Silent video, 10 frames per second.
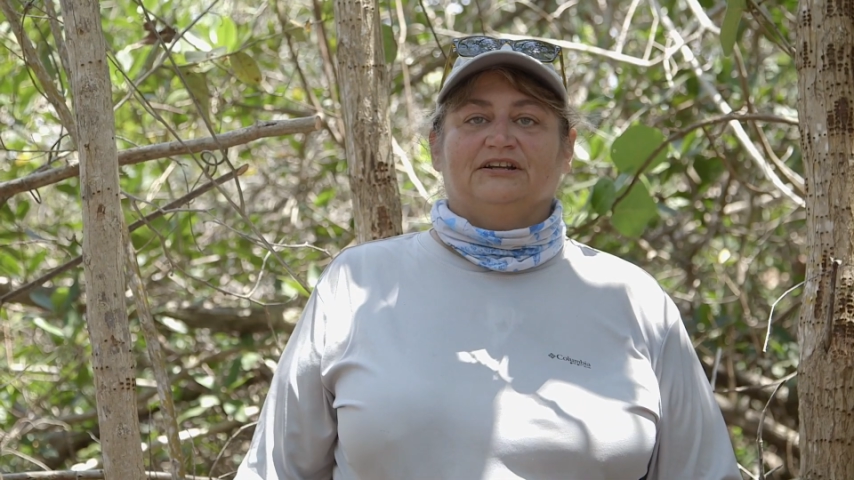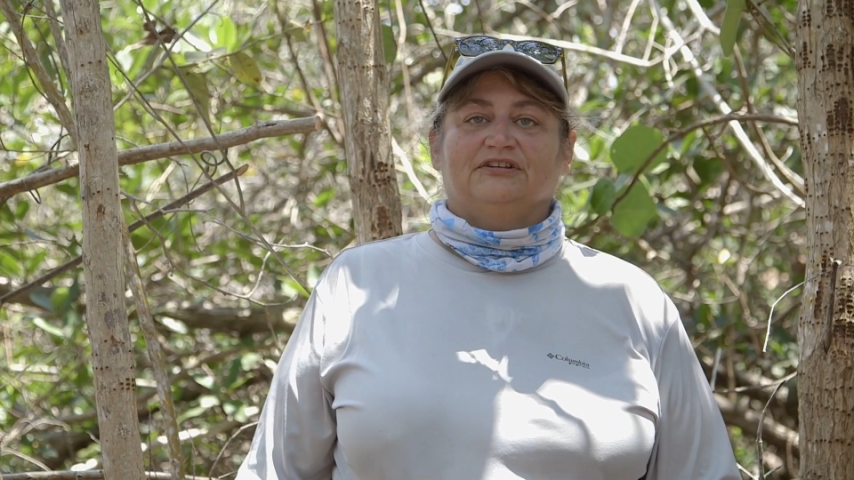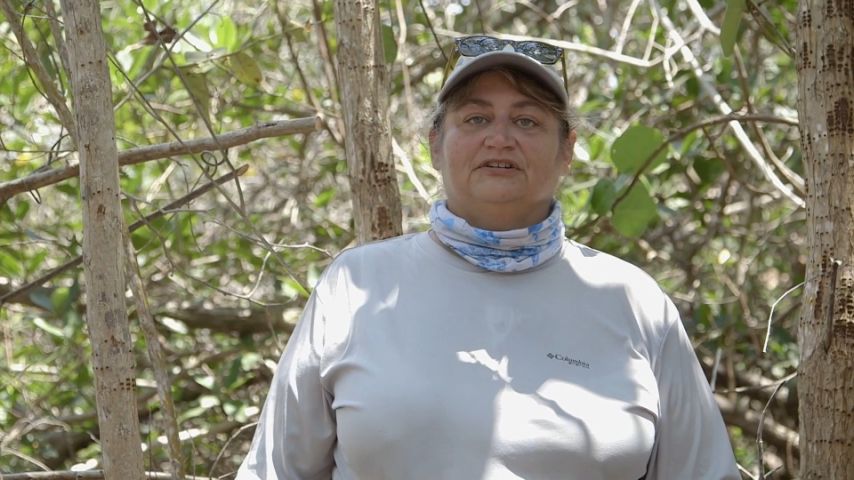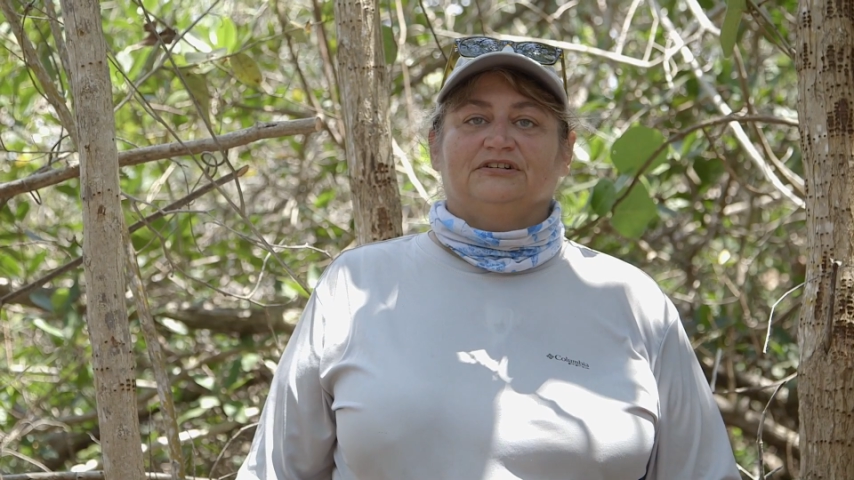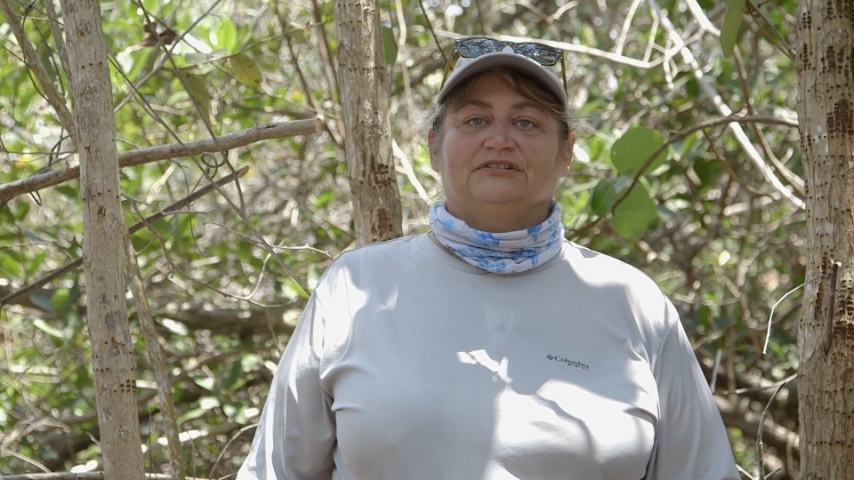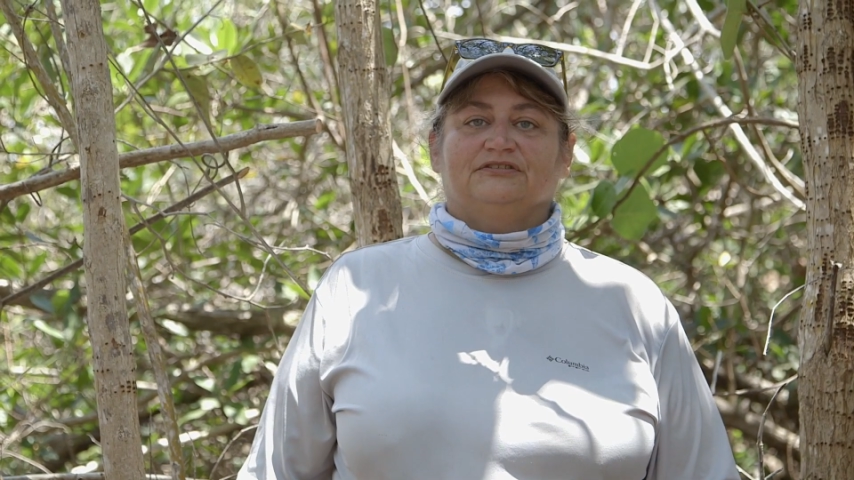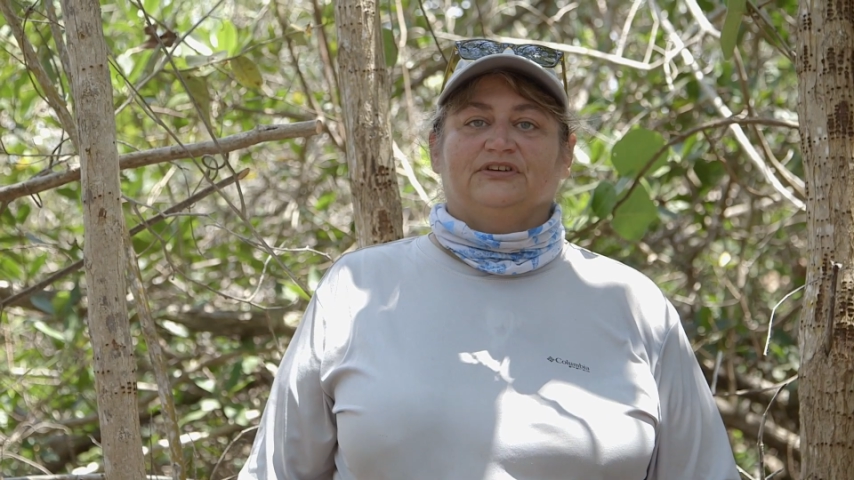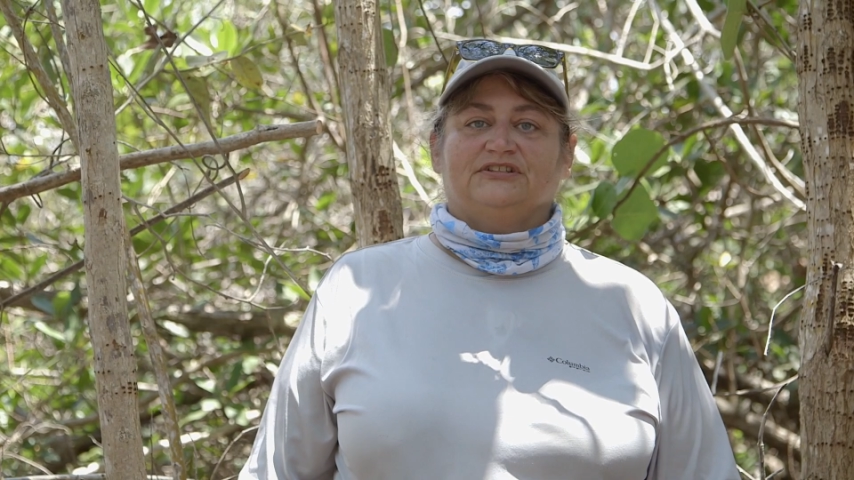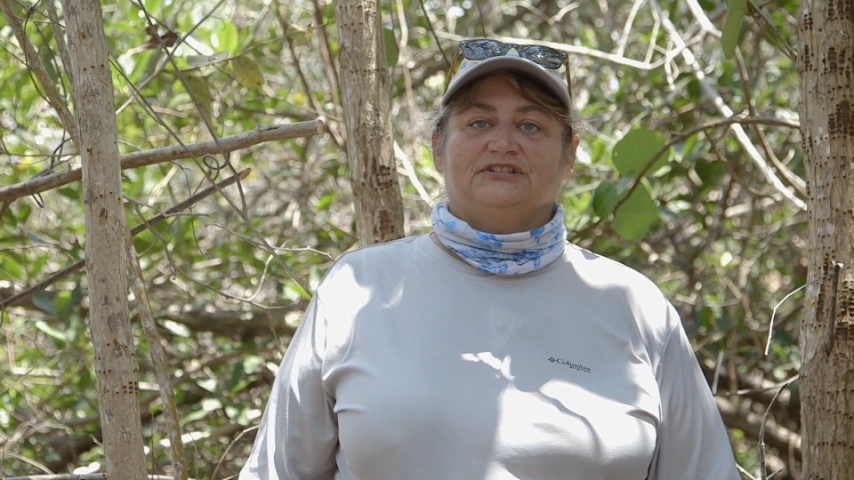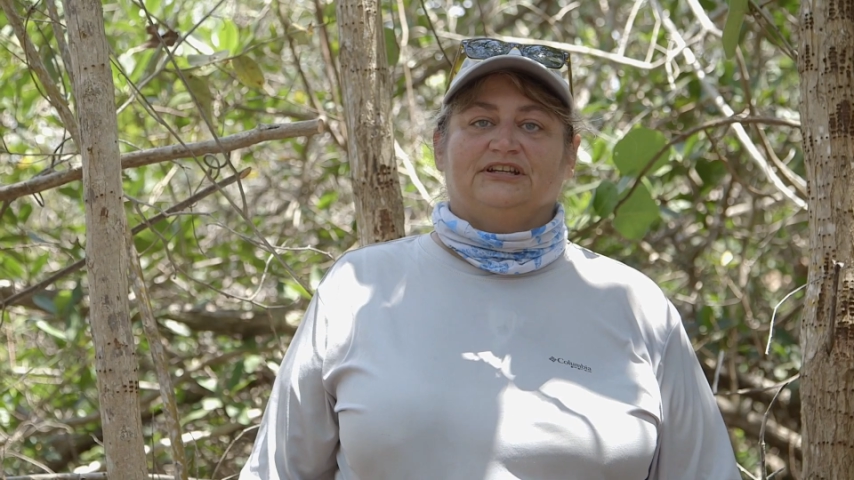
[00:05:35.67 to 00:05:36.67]
other
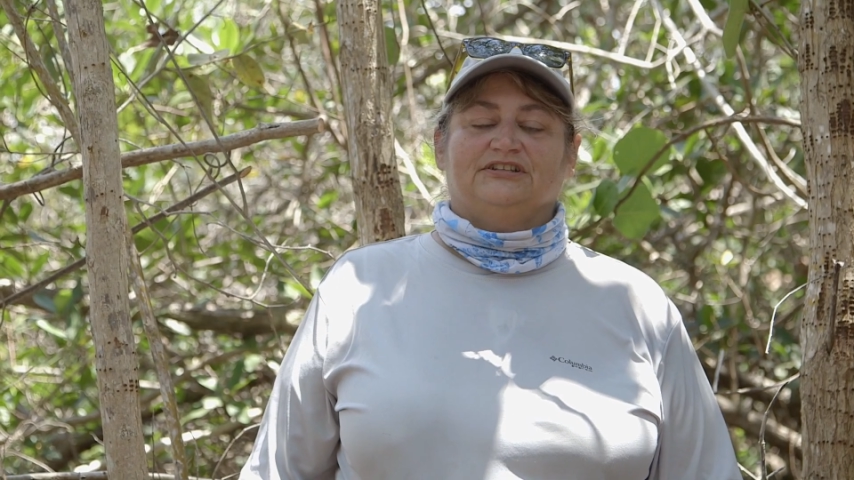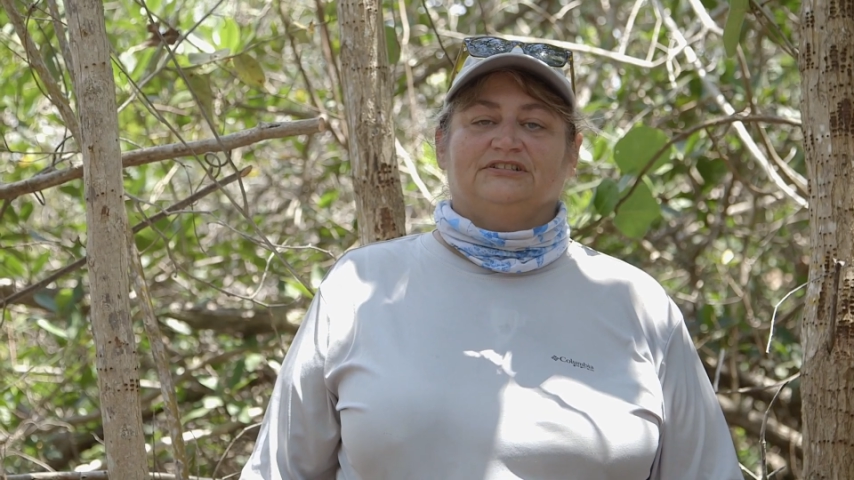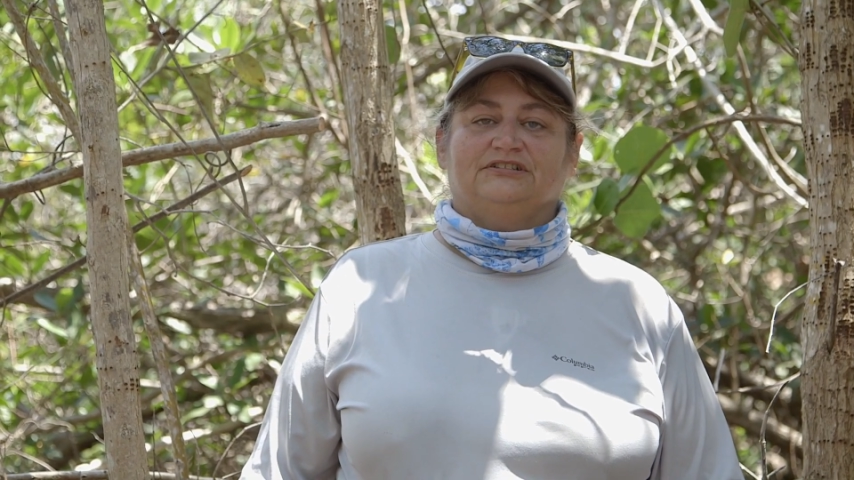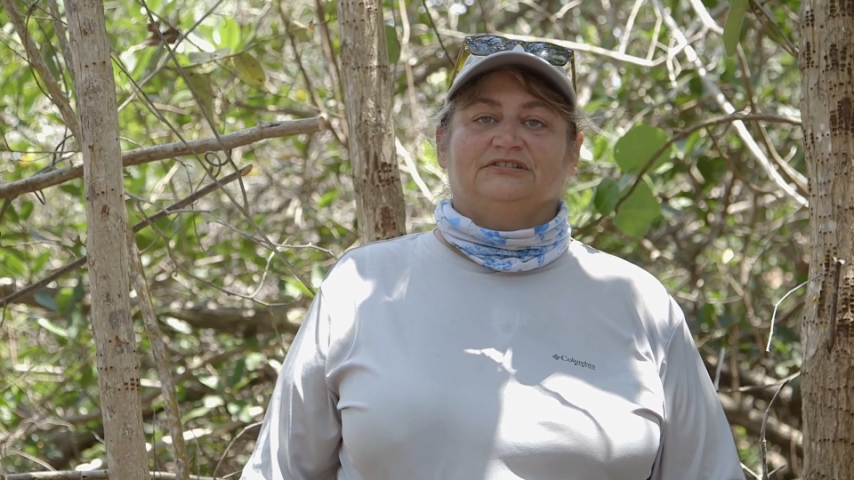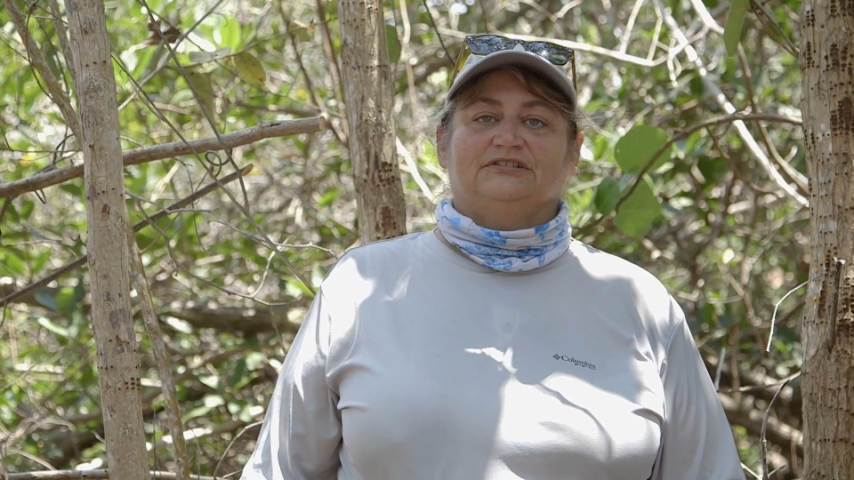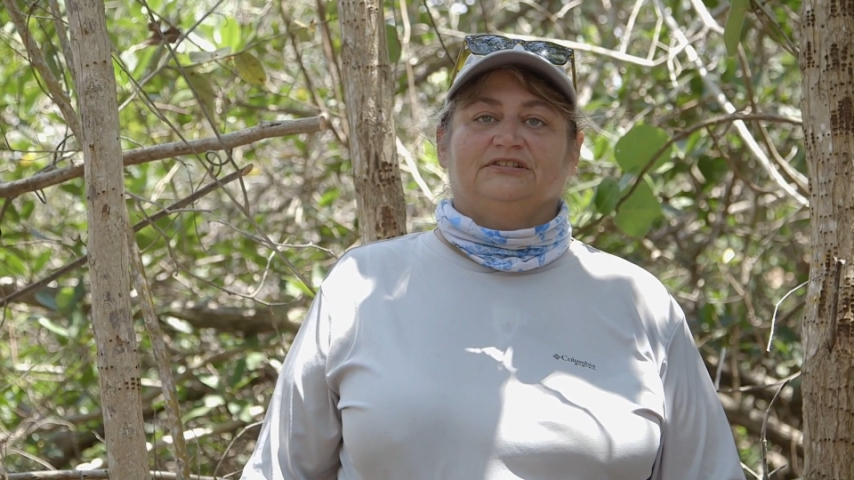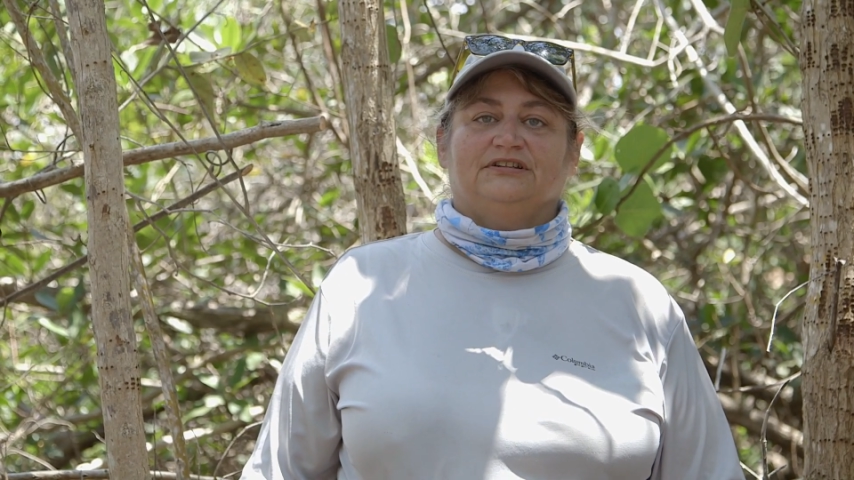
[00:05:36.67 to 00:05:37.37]
vegetation.